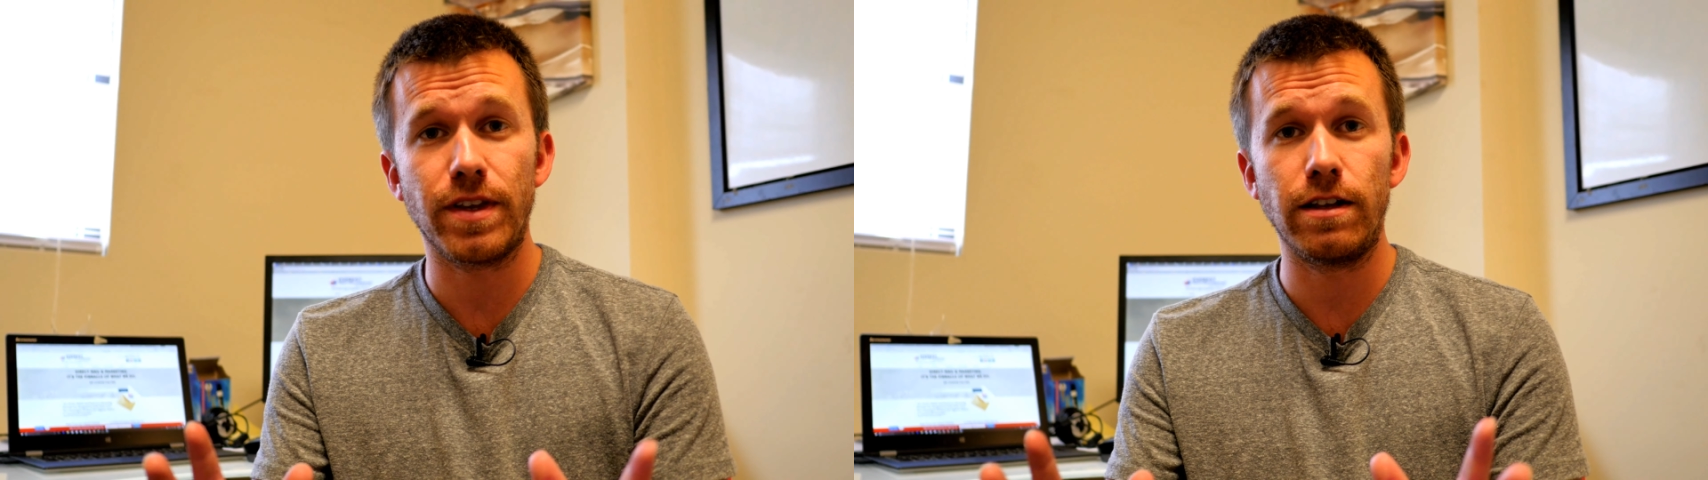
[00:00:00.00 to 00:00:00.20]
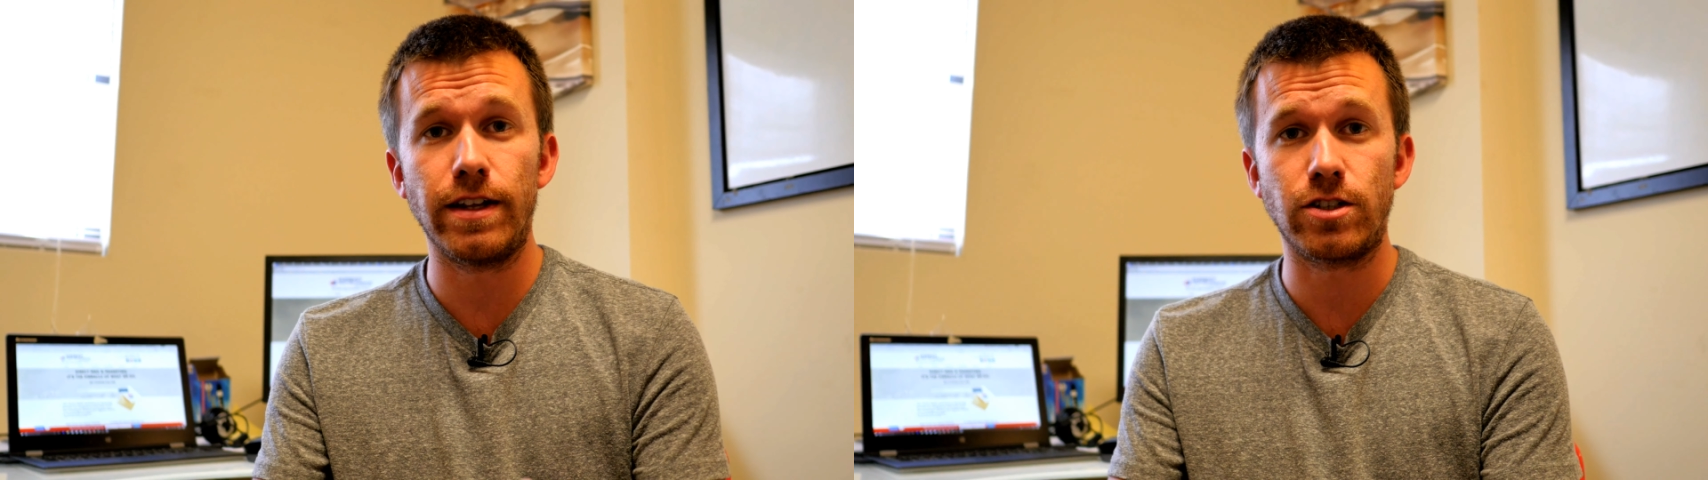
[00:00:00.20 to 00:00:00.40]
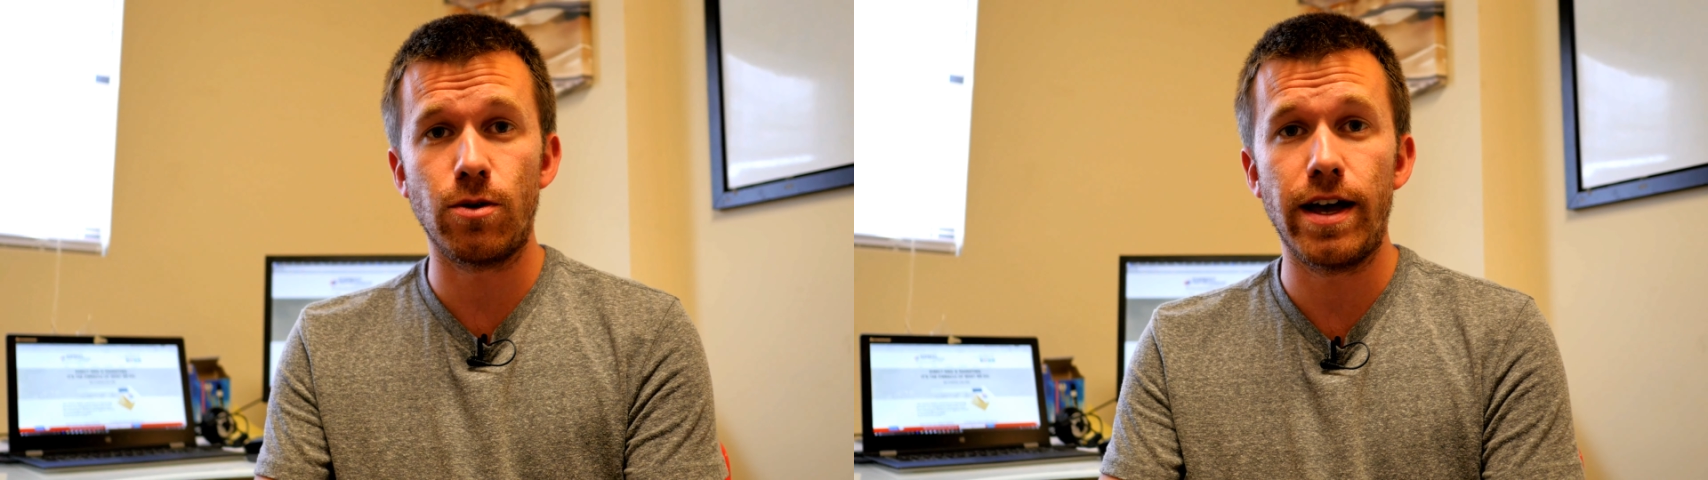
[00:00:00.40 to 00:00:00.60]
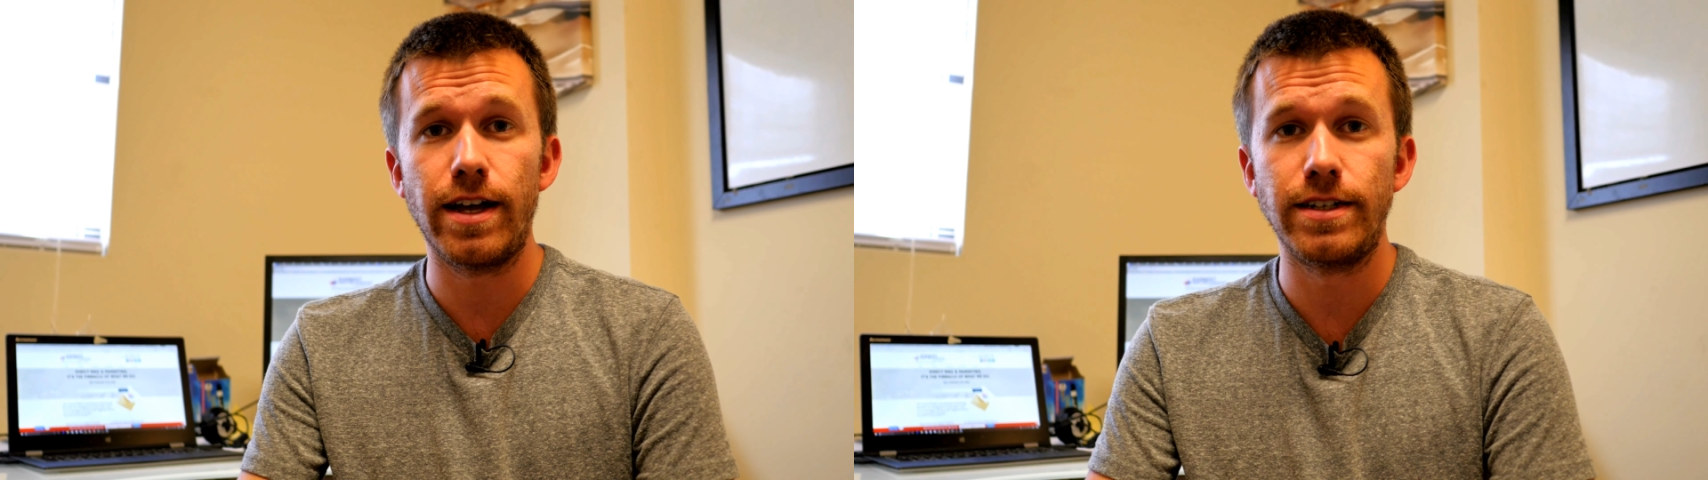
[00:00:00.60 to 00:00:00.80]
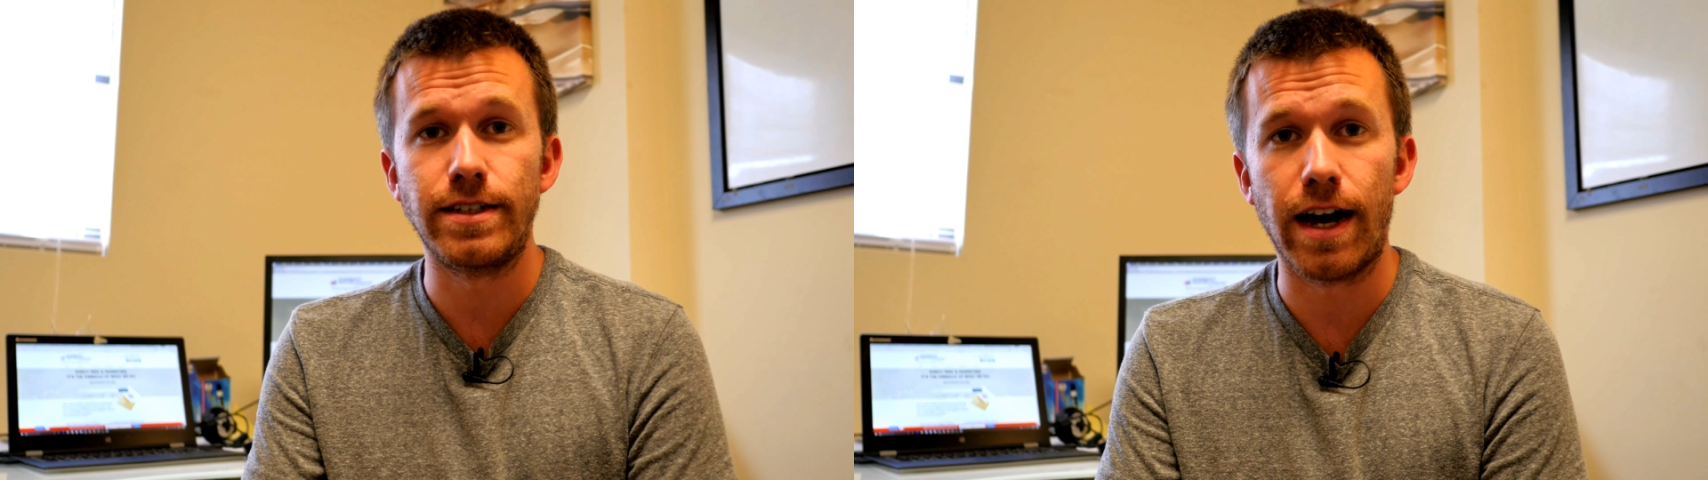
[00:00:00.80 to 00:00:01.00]
let's go
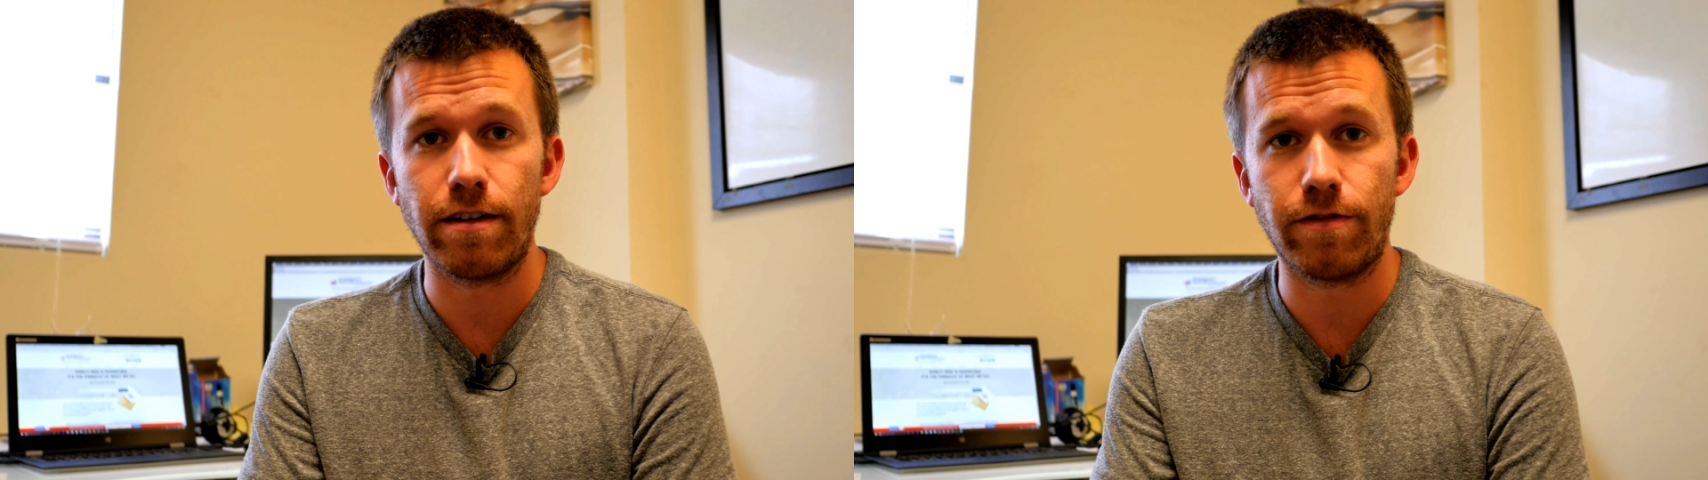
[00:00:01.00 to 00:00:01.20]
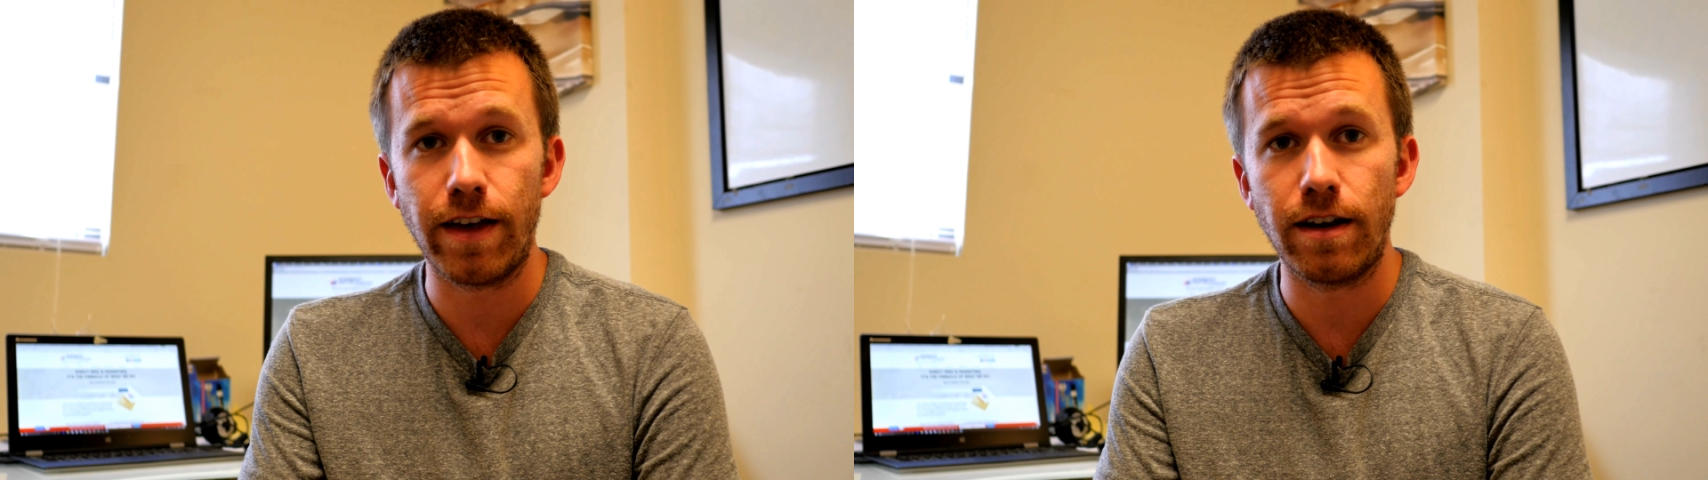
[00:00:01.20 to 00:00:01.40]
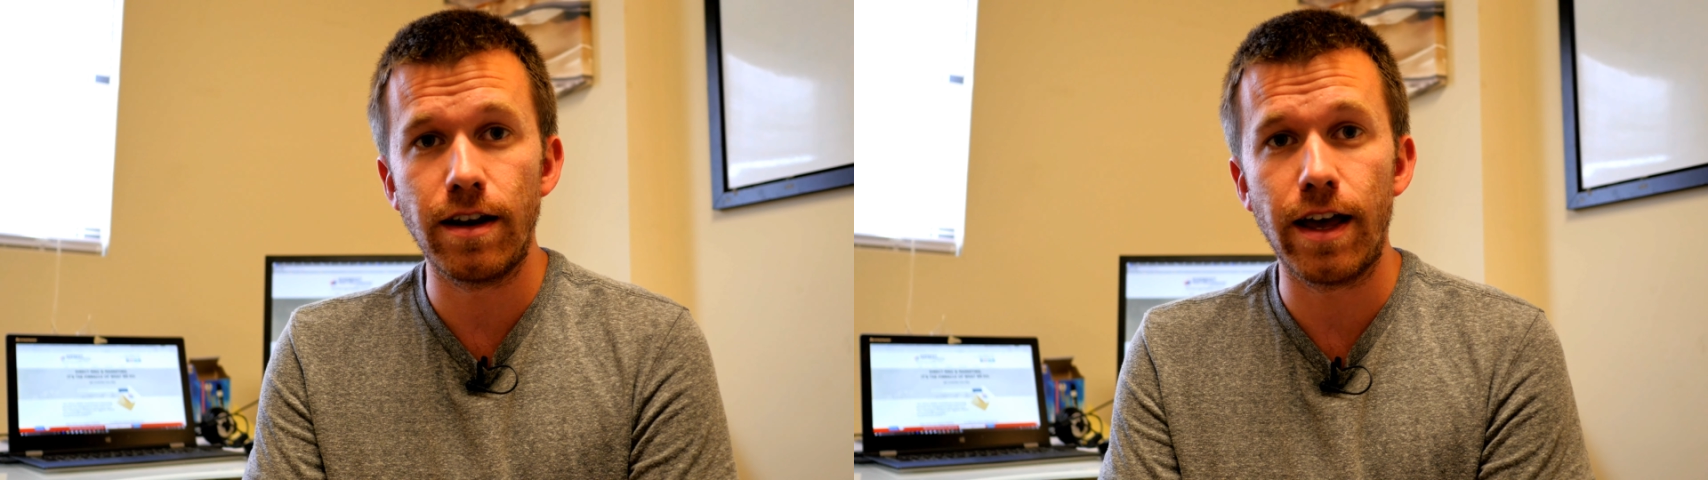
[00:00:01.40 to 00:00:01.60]
ahead and dive in,